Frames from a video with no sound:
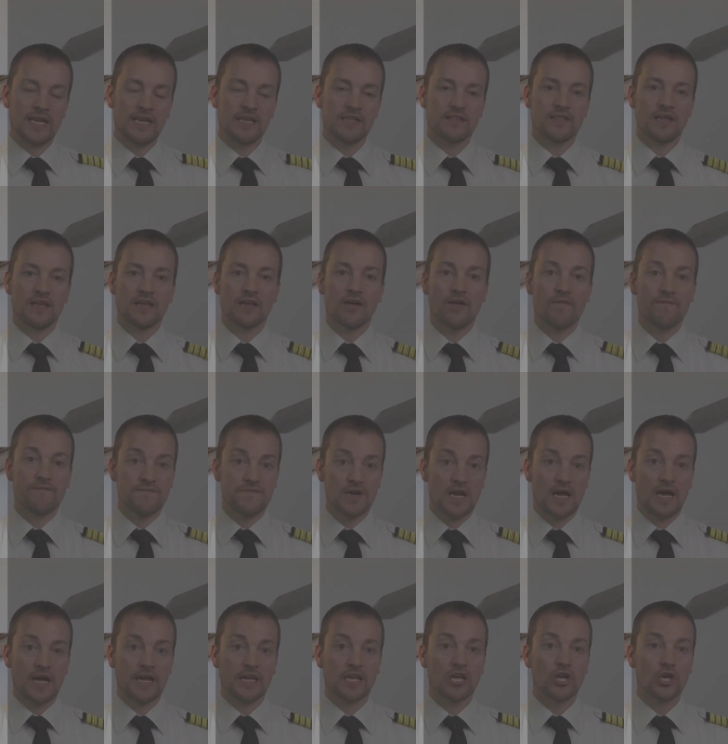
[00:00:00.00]
anything
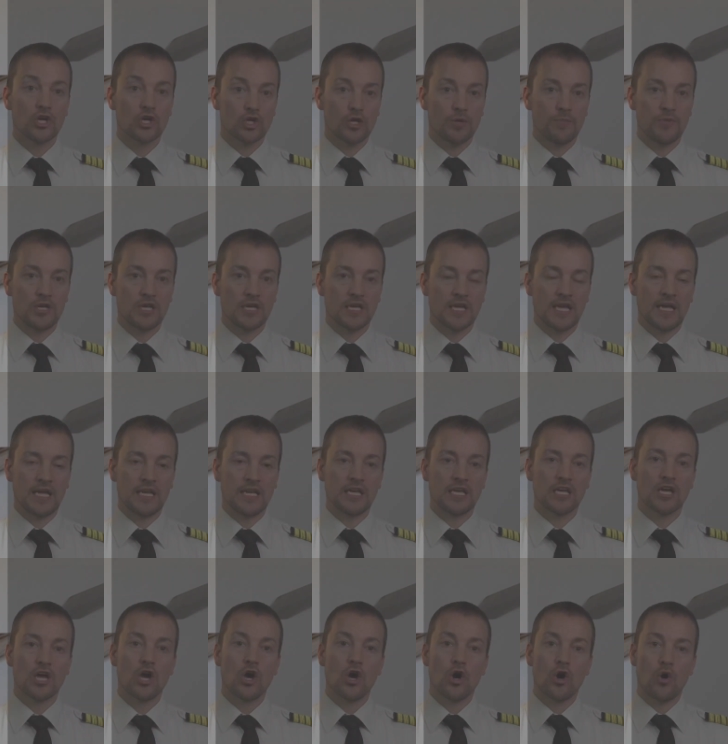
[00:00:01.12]
flying,
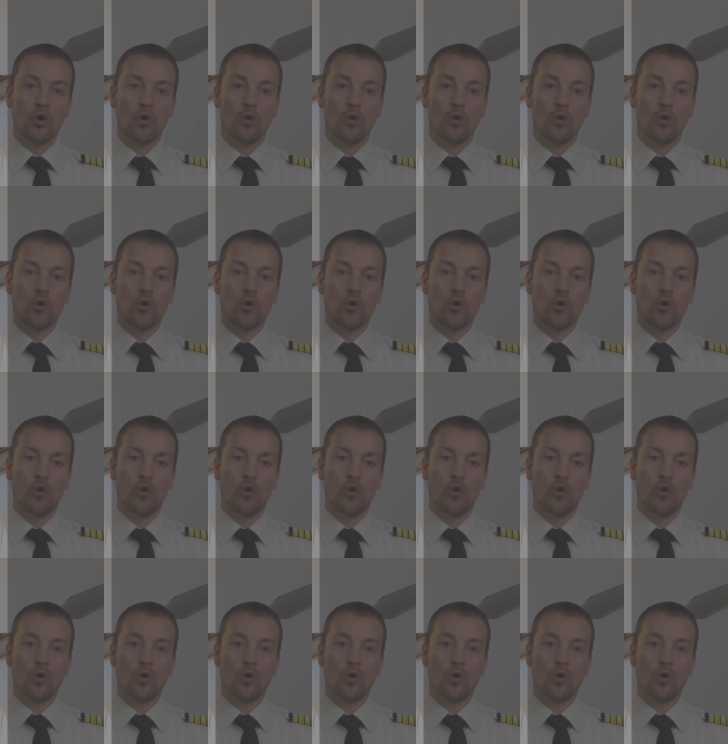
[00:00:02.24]
communicating,